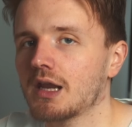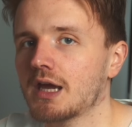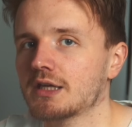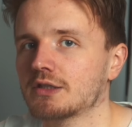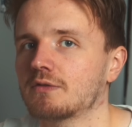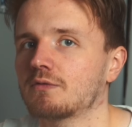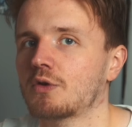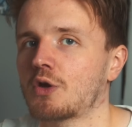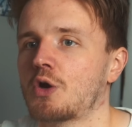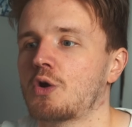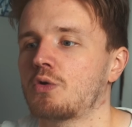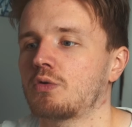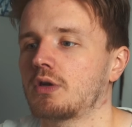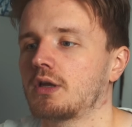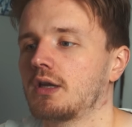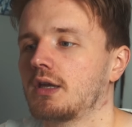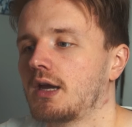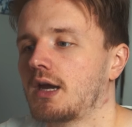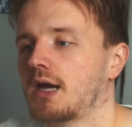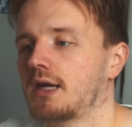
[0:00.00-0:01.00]
lines of code
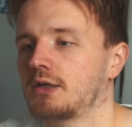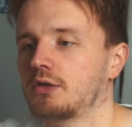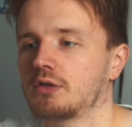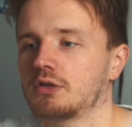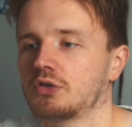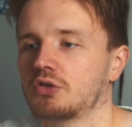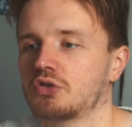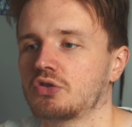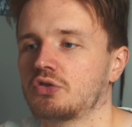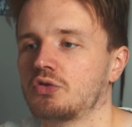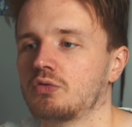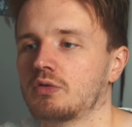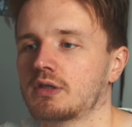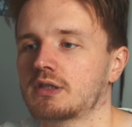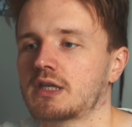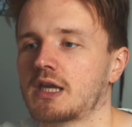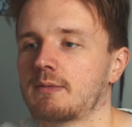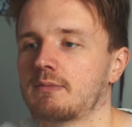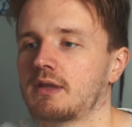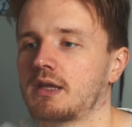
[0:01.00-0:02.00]
and you can just do the
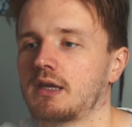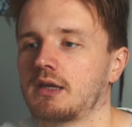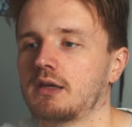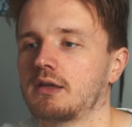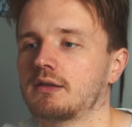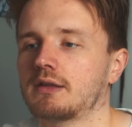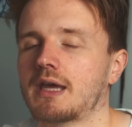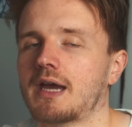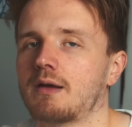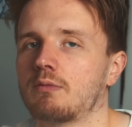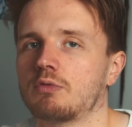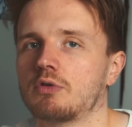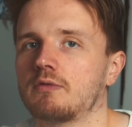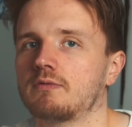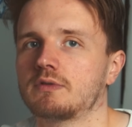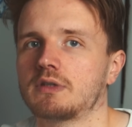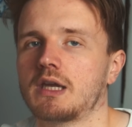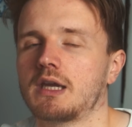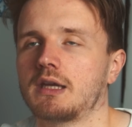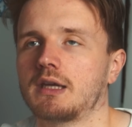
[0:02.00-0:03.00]
same thing that would
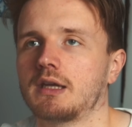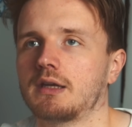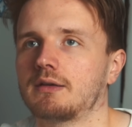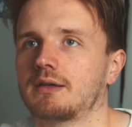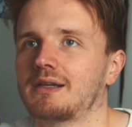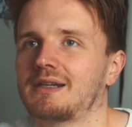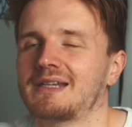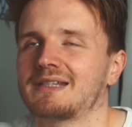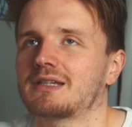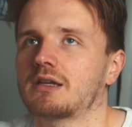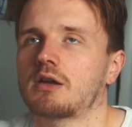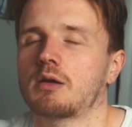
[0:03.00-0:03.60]
have taken at least a